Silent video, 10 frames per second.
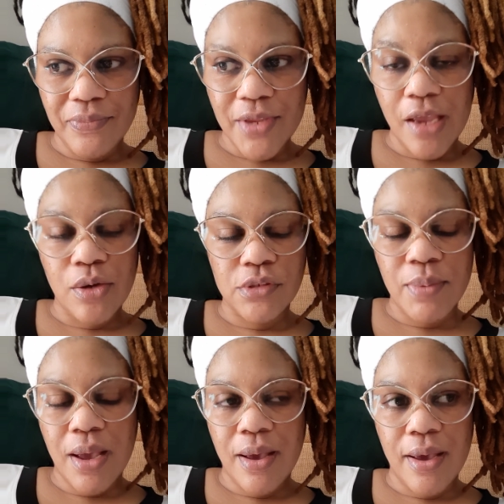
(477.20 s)
I closed
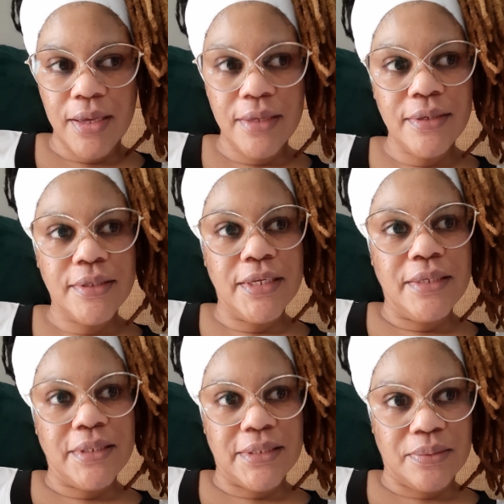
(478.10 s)
my eye
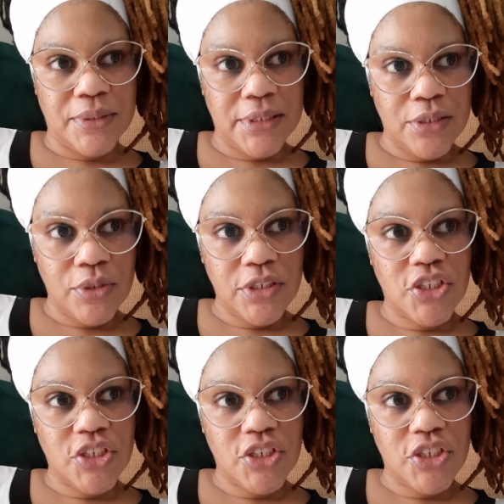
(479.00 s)
because I was sitting on a